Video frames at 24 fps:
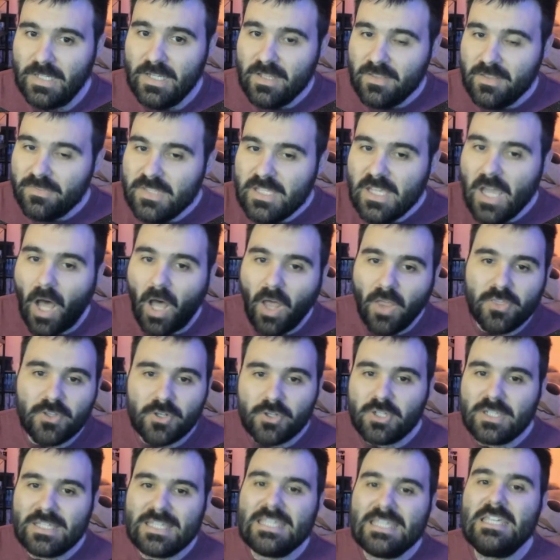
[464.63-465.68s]
The
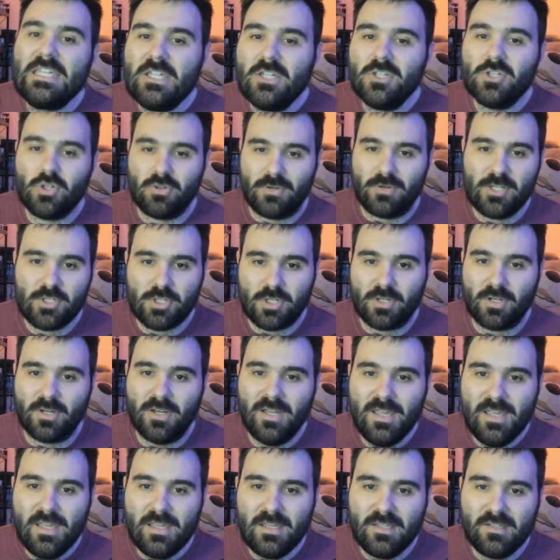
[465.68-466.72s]
other key treasure
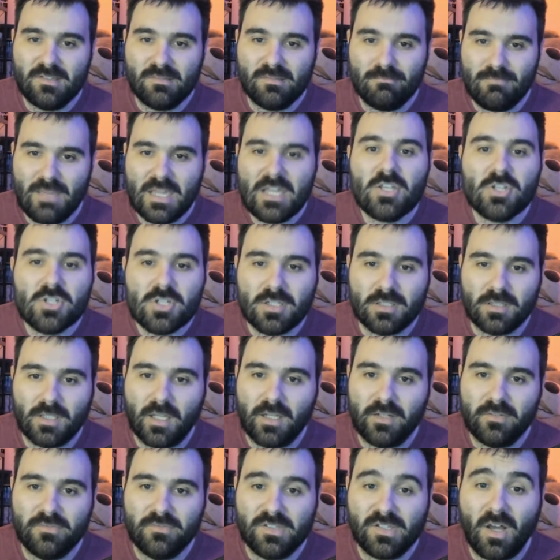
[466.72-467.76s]
is Mage
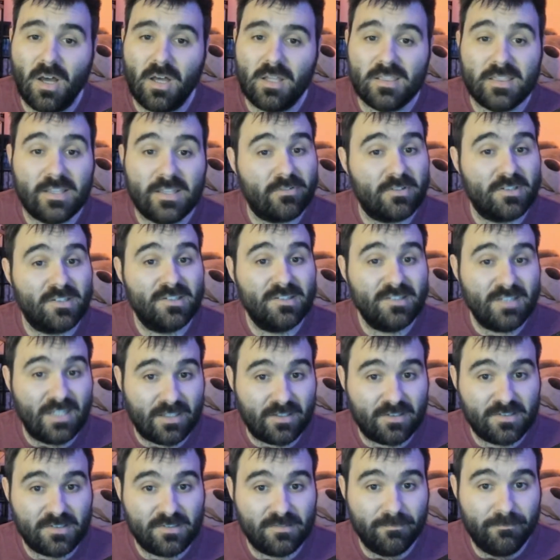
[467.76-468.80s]
Gloves on level
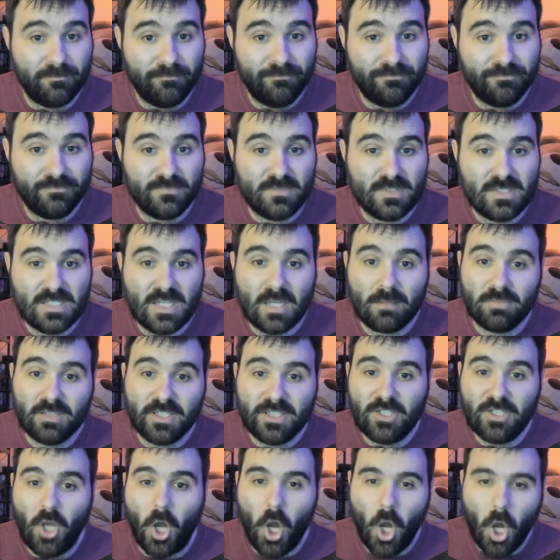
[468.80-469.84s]
6,
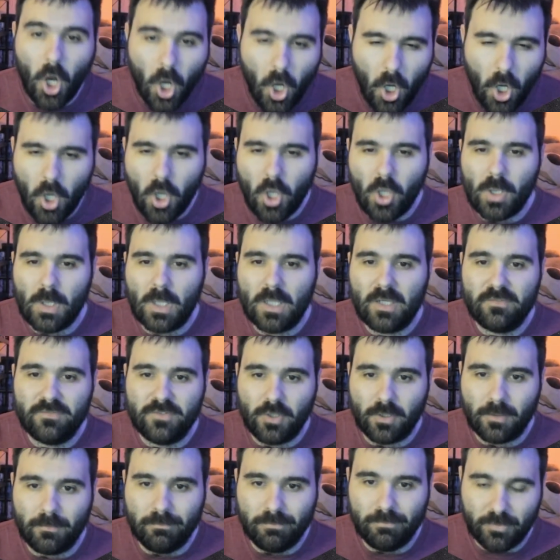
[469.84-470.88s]
doubling all of
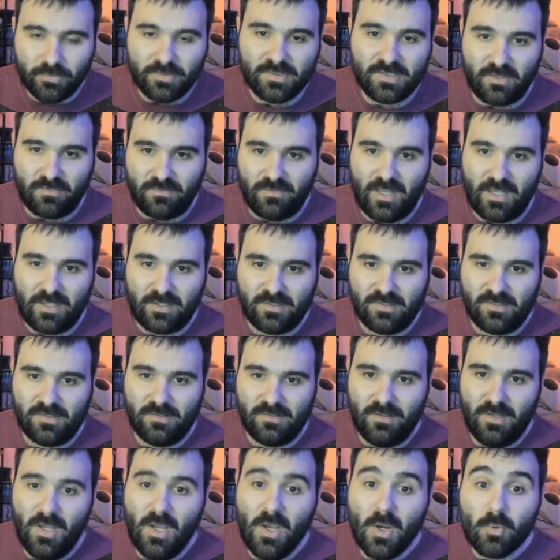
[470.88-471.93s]
your boost
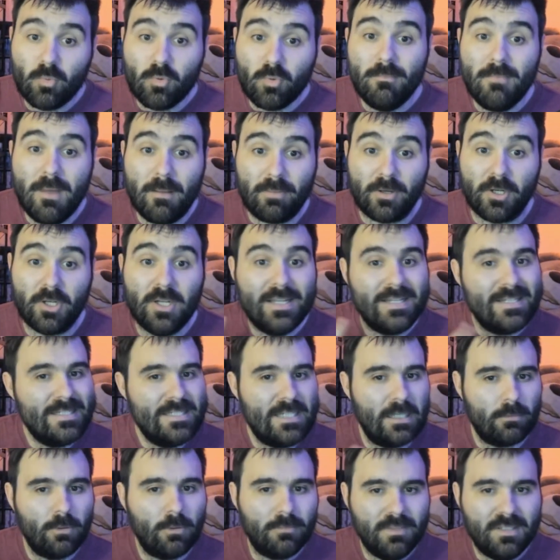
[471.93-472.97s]
effects. Remember,
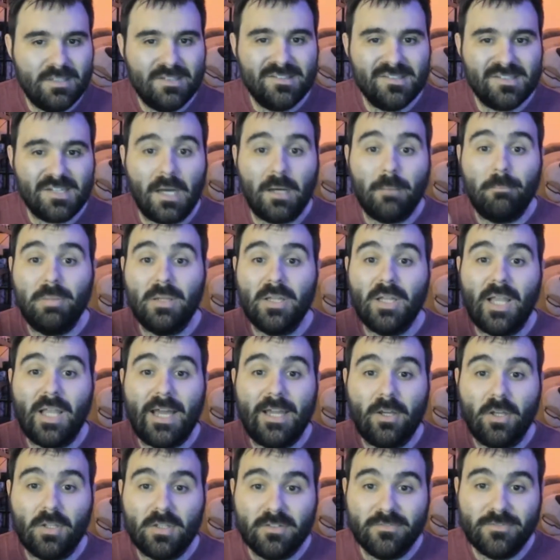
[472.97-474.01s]
double means
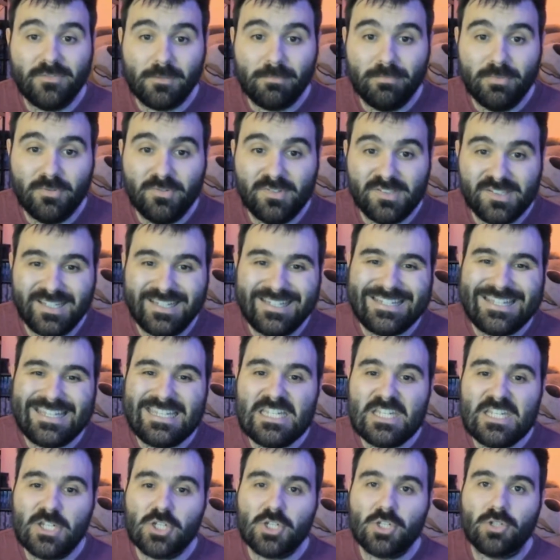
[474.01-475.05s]
apply all of your boosts an
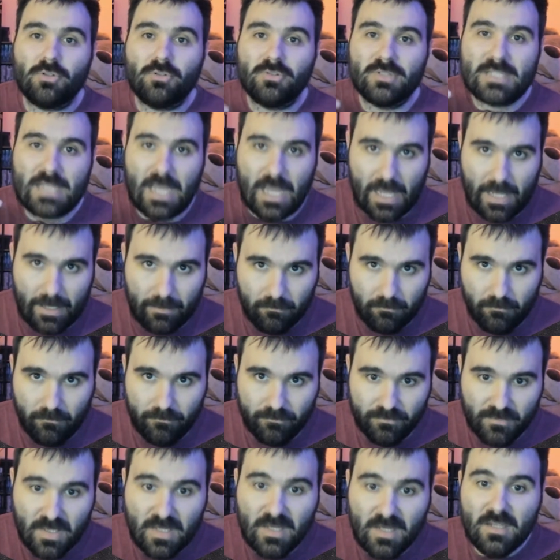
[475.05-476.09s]
additional time.
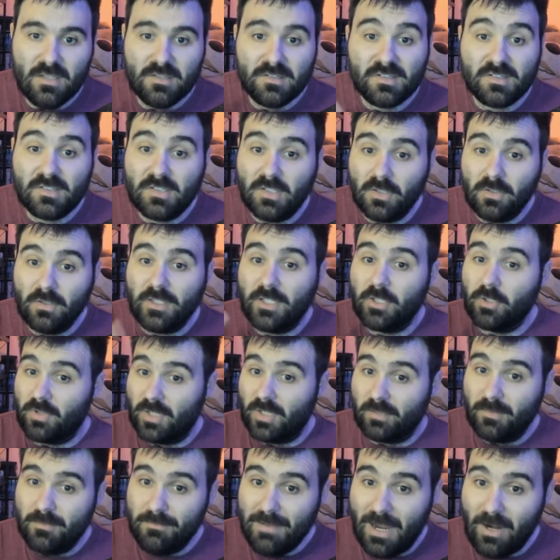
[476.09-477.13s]
Still
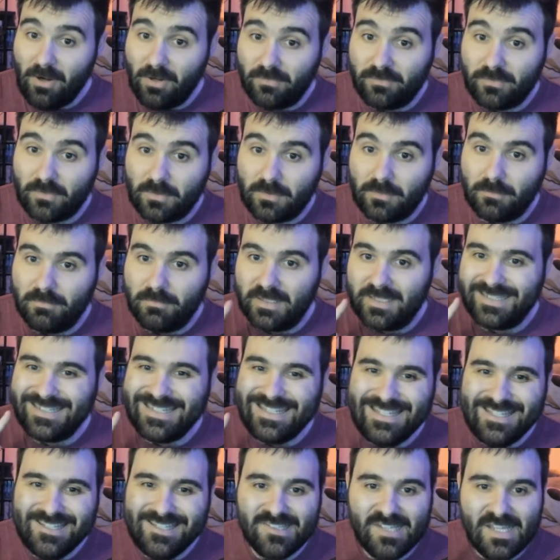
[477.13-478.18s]
incredibly powerful, but it
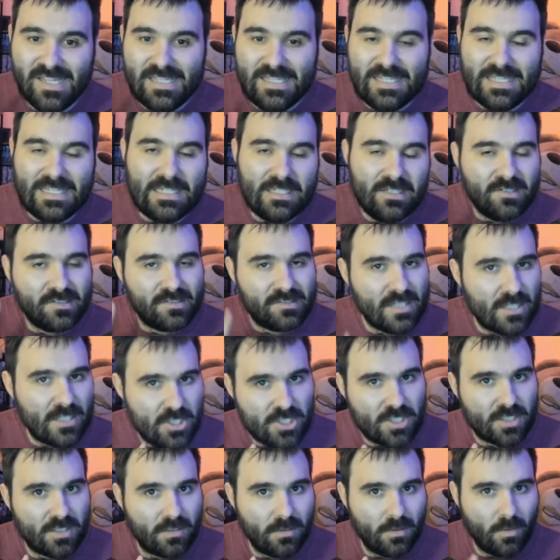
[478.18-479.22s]
is a key
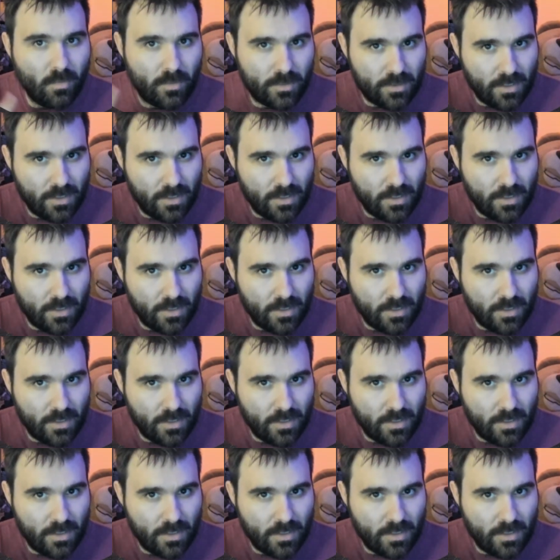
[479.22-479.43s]
distinction when